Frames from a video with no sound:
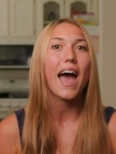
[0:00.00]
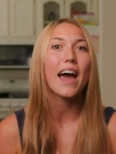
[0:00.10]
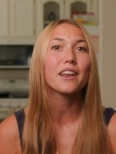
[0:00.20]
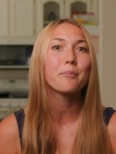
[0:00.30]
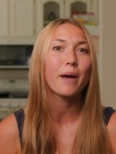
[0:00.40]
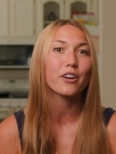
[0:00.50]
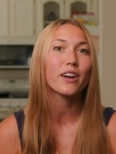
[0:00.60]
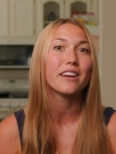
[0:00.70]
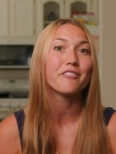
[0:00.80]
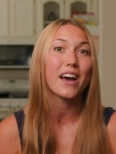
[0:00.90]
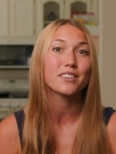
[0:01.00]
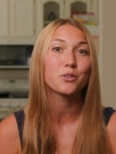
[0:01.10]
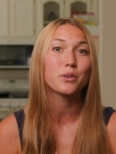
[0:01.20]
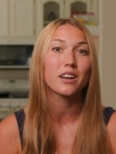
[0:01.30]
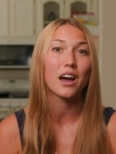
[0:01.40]
had a better and faster
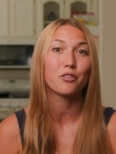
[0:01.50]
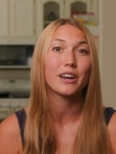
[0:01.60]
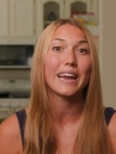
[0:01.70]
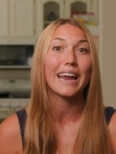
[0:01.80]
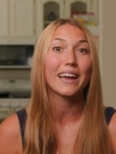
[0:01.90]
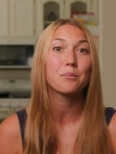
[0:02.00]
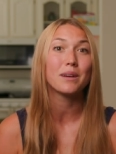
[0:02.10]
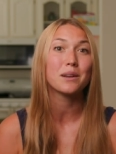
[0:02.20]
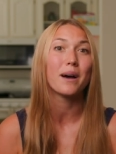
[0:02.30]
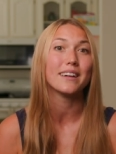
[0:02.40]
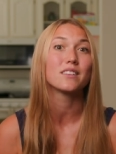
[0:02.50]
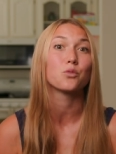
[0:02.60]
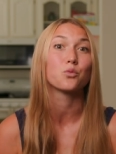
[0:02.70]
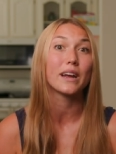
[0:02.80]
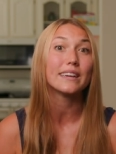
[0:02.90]
recovery and minimized
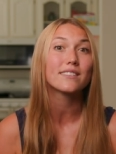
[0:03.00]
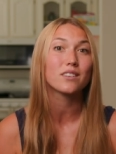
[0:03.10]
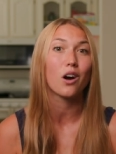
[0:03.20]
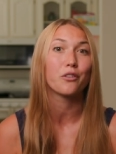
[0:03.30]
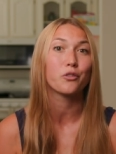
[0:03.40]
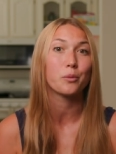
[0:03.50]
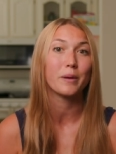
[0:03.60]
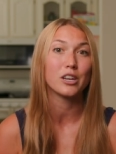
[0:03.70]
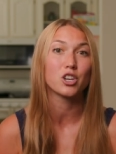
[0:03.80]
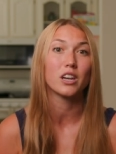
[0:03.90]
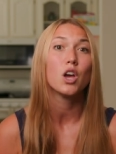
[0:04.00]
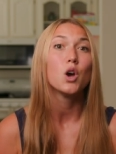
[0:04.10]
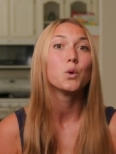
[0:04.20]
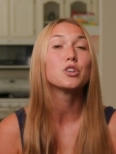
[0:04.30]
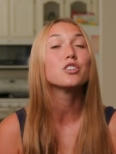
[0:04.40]
raised scar formation,
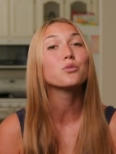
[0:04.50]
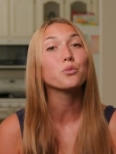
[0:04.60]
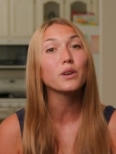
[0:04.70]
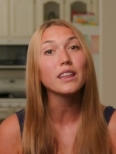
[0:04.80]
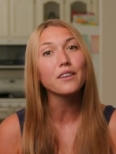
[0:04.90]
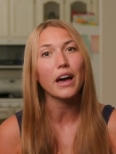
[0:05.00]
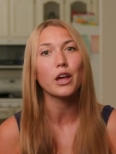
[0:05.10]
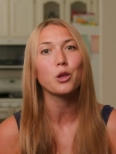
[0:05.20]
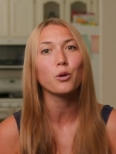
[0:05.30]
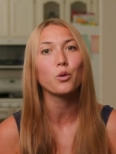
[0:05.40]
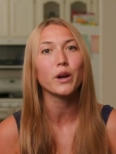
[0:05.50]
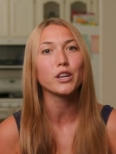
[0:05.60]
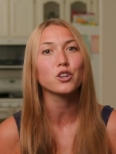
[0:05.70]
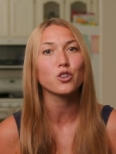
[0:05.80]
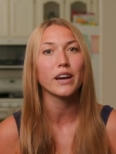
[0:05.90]
which is really valuable when
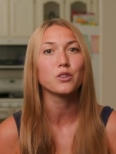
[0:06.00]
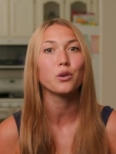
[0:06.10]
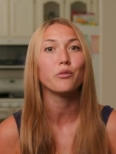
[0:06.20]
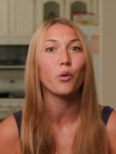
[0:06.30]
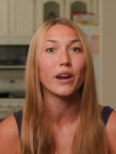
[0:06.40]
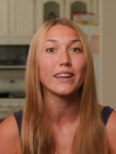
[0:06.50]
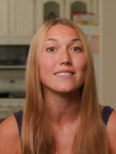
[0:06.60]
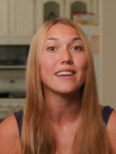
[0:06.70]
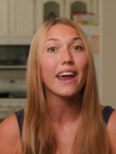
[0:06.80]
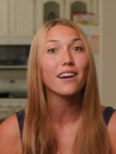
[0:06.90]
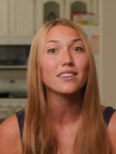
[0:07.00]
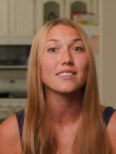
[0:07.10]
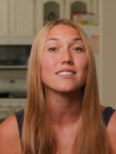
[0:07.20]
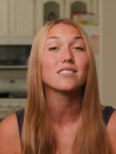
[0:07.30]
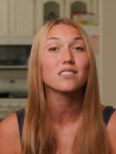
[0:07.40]
you're trying to avoid a tear
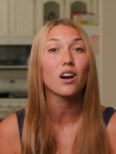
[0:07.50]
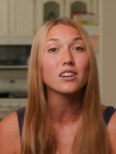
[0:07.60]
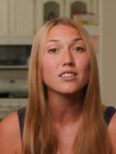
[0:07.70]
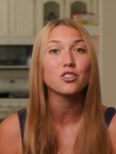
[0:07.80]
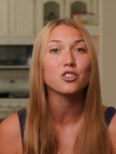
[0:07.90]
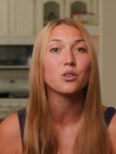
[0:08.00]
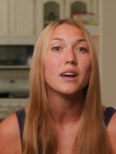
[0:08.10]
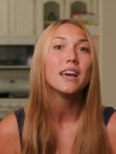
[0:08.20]
since scar tissue